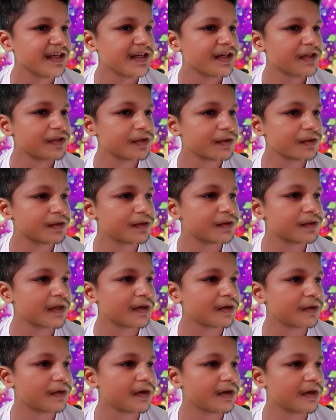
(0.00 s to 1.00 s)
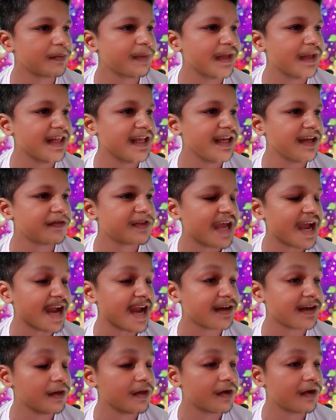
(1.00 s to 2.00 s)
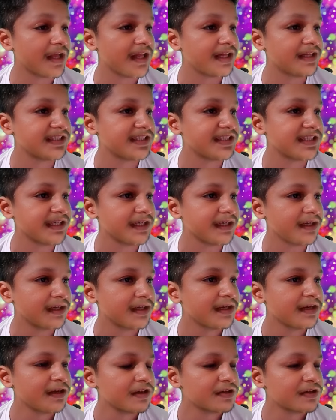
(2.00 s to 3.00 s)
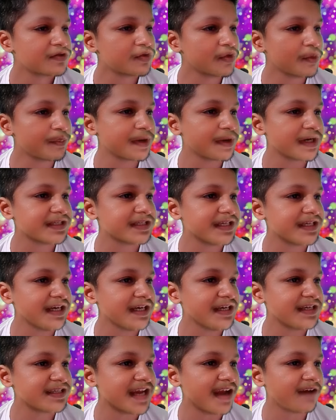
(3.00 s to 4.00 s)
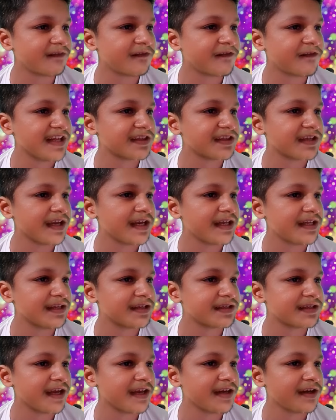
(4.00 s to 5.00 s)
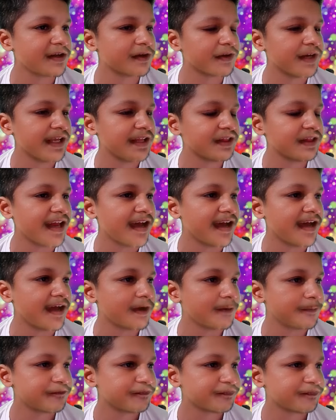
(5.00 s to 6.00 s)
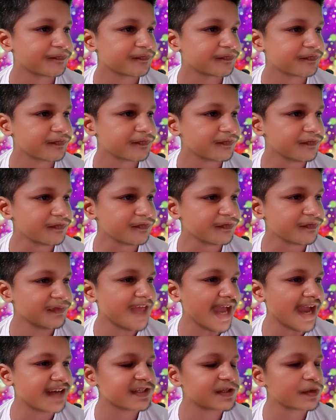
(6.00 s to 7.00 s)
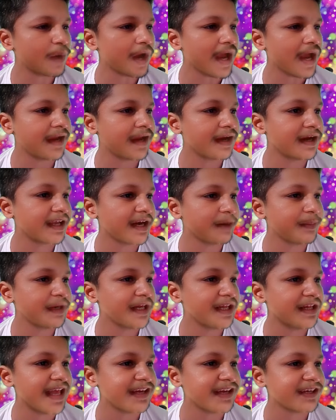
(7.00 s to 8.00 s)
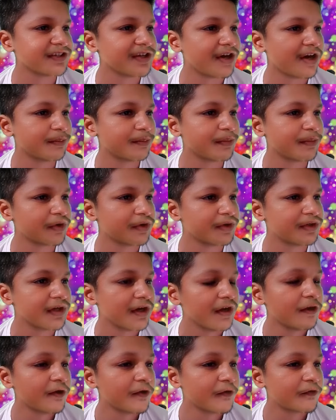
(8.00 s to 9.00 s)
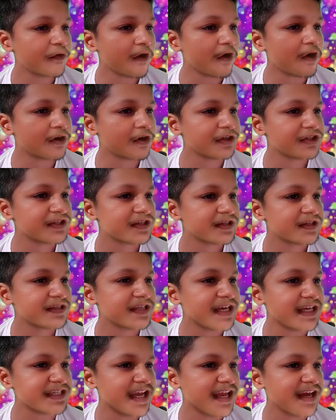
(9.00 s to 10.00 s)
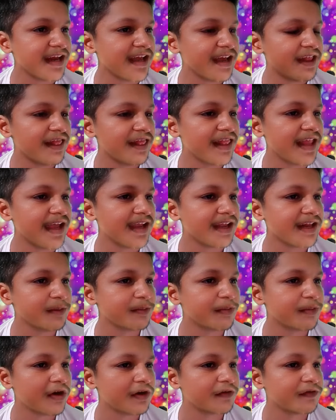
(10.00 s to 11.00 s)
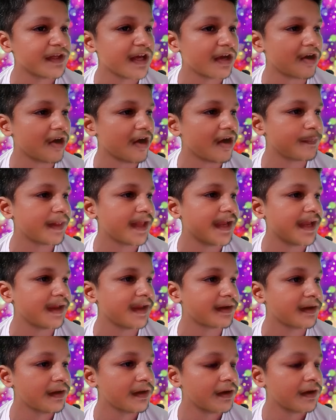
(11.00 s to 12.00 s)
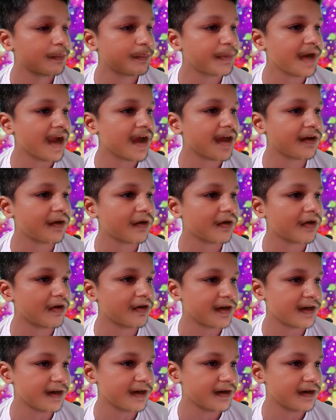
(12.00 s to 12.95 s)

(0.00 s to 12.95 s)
true to the core belief that loyalty supersedes everything else including the law. That's why a criminal like Dom could forge such an unlikely bond with a cop like Brian O'Connor.